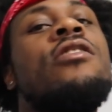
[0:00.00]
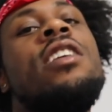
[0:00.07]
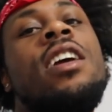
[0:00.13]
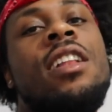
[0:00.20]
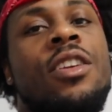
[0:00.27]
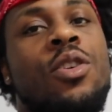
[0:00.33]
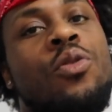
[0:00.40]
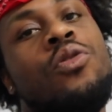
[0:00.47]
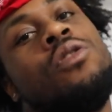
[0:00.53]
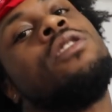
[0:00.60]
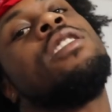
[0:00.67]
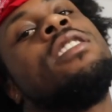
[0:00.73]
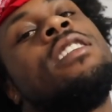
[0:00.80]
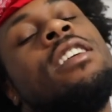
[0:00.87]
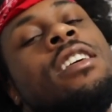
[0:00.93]
real youth.
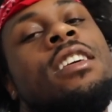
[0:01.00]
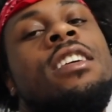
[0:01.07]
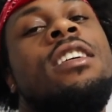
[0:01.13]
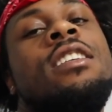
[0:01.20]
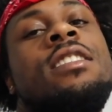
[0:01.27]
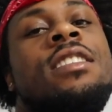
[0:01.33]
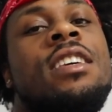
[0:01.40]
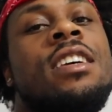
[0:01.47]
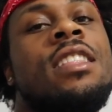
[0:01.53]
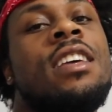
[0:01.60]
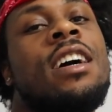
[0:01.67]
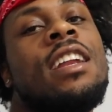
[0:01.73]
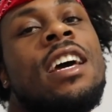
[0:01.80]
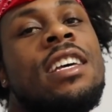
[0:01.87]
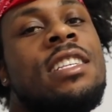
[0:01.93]
Is it
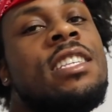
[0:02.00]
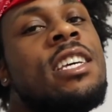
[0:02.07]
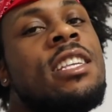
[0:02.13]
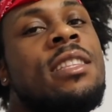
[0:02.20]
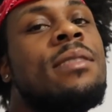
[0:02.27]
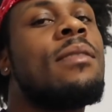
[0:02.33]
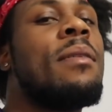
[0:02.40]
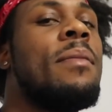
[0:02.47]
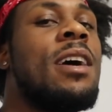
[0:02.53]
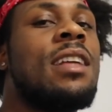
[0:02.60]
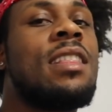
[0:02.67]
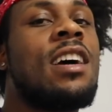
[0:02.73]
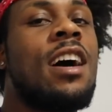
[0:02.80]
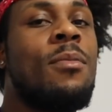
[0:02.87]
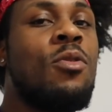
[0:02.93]
and I see anything when I
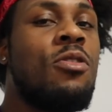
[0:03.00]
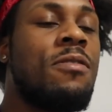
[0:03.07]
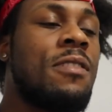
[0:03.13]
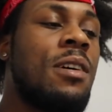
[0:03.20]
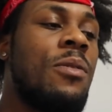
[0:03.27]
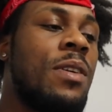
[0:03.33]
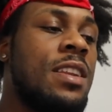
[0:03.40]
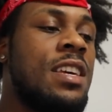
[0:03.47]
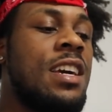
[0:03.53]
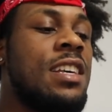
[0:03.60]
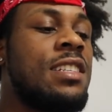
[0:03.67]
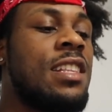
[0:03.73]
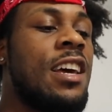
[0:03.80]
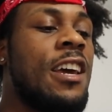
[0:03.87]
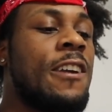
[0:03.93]
talk about from over there
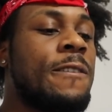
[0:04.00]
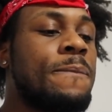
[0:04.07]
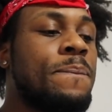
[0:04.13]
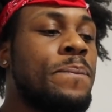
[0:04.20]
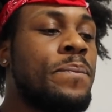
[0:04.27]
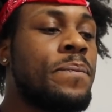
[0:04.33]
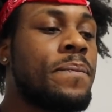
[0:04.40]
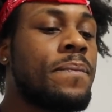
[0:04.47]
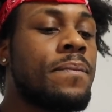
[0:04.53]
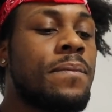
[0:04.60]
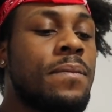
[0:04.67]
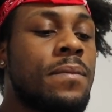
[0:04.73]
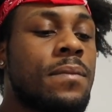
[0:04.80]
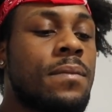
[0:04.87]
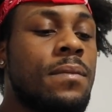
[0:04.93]
is like
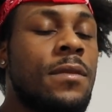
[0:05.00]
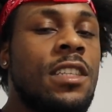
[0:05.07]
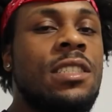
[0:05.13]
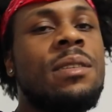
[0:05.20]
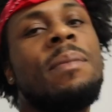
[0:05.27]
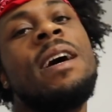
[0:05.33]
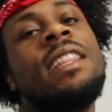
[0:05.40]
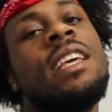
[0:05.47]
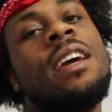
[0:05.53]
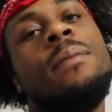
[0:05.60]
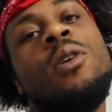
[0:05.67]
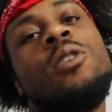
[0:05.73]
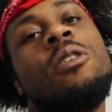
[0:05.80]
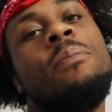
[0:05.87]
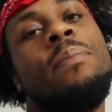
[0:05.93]
so by the day I
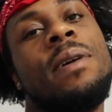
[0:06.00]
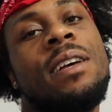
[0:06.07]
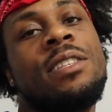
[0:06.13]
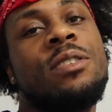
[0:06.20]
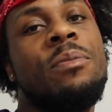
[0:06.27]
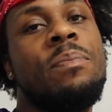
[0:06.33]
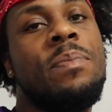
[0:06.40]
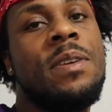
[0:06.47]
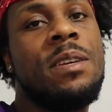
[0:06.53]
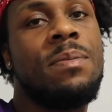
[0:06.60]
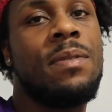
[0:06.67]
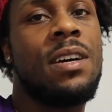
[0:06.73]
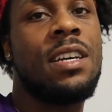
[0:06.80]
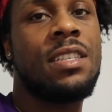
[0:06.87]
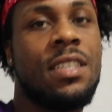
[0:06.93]
buck up on some
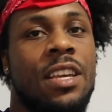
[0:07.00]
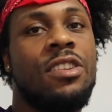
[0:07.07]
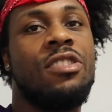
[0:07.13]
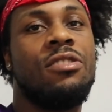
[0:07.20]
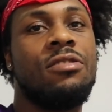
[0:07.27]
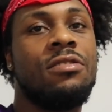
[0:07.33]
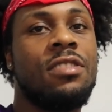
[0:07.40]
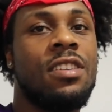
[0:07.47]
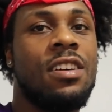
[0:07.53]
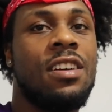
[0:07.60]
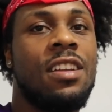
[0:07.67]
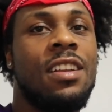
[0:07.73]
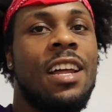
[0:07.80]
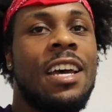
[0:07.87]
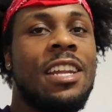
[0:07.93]
people and say yo,
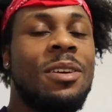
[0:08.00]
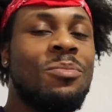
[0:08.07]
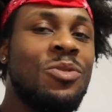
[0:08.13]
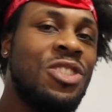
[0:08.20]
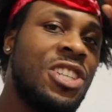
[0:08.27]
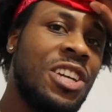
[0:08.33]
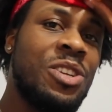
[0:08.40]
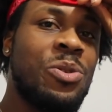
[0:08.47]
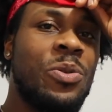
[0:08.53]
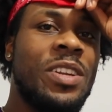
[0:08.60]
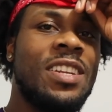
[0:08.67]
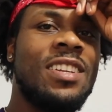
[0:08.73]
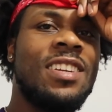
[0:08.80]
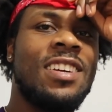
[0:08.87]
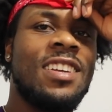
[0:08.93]
like them
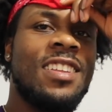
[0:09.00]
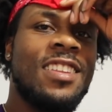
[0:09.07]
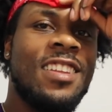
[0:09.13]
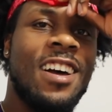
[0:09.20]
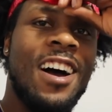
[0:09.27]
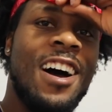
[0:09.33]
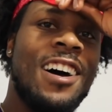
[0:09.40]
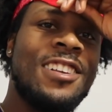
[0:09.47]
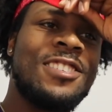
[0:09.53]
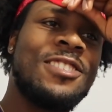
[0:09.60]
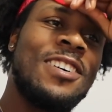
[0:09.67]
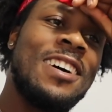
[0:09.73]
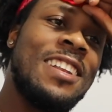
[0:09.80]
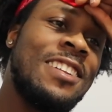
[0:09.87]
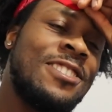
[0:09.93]
genuine
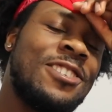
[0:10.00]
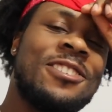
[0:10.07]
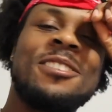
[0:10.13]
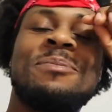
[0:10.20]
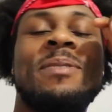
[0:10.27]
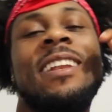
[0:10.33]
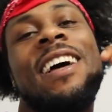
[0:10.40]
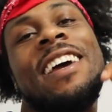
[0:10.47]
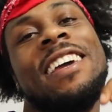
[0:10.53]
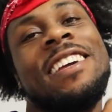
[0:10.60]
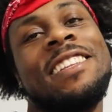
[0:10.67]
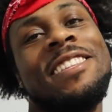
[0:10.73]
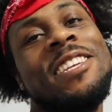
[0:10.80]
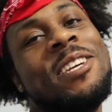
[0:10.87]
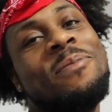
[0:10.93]
also and trust me
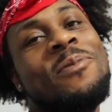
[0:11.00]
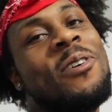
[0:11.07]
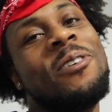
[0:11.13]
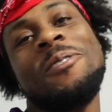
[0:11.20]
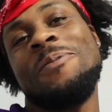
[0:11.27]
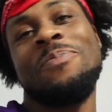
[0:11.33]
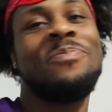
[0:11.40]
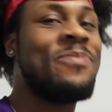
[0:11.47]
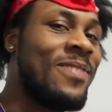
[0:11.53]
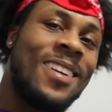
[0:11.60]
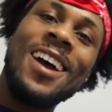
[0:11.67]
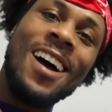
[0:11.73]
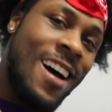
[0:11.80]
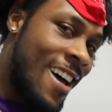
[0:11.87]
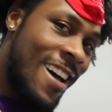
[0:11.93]
like deep down.
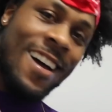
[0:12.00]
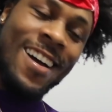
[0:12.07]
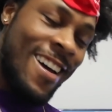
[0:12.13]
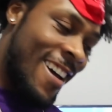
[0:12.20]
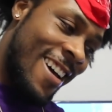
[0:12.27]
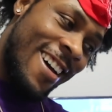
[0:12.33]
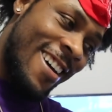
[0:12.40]
Real